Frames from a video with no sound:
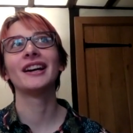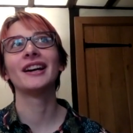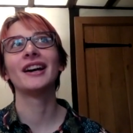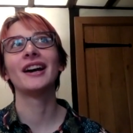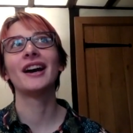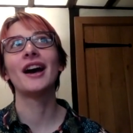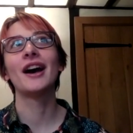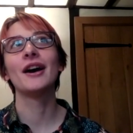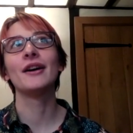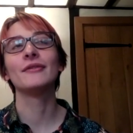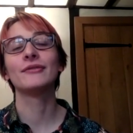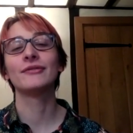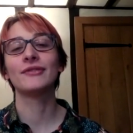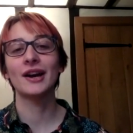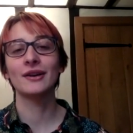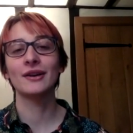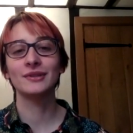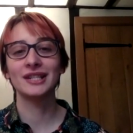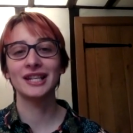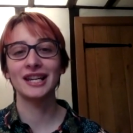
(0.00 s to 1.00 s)
uh,
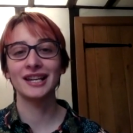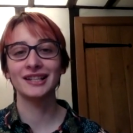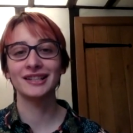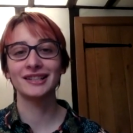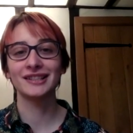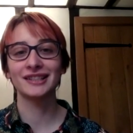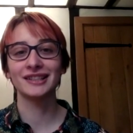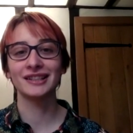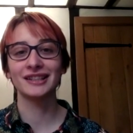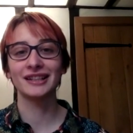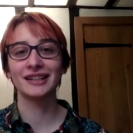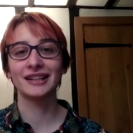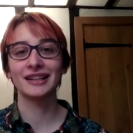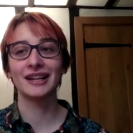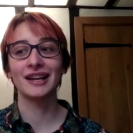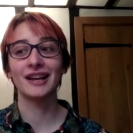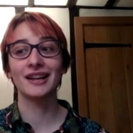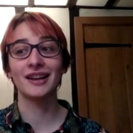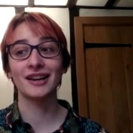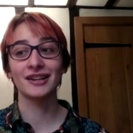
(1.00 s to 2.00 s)
founded
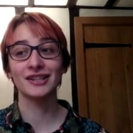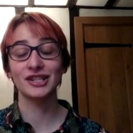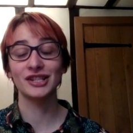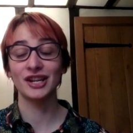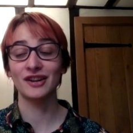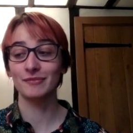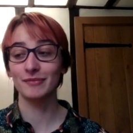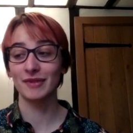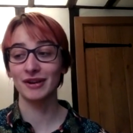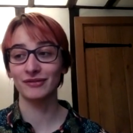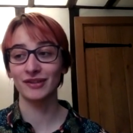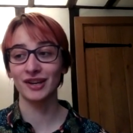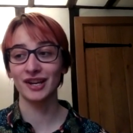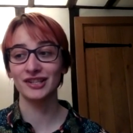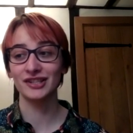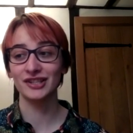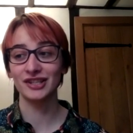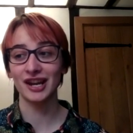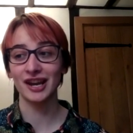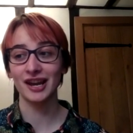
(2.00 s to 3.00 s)
last year in my
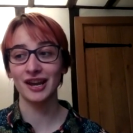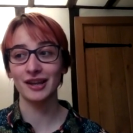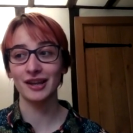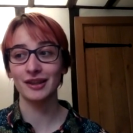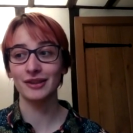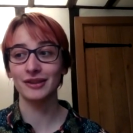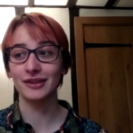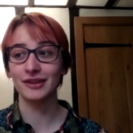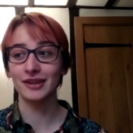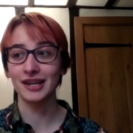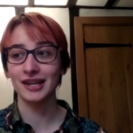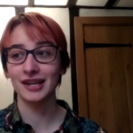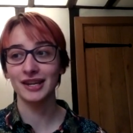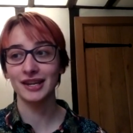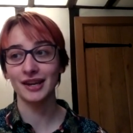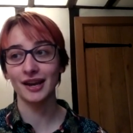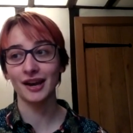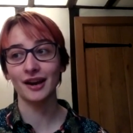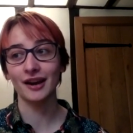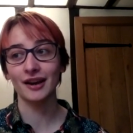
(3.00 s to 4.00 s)
first year
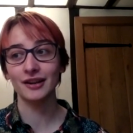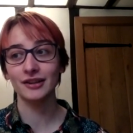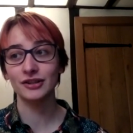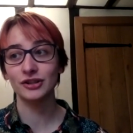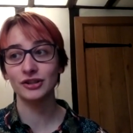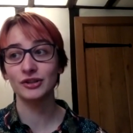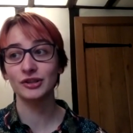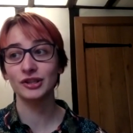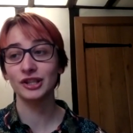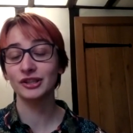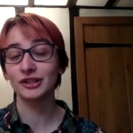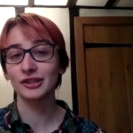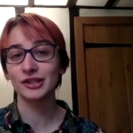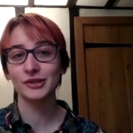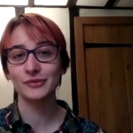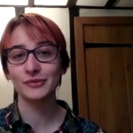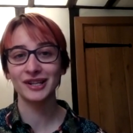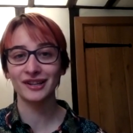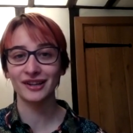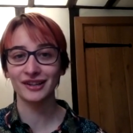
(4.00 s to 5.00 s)
the Student Union
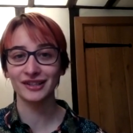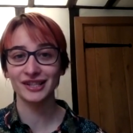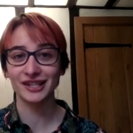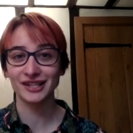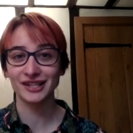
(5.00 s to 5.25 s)
Swing Dance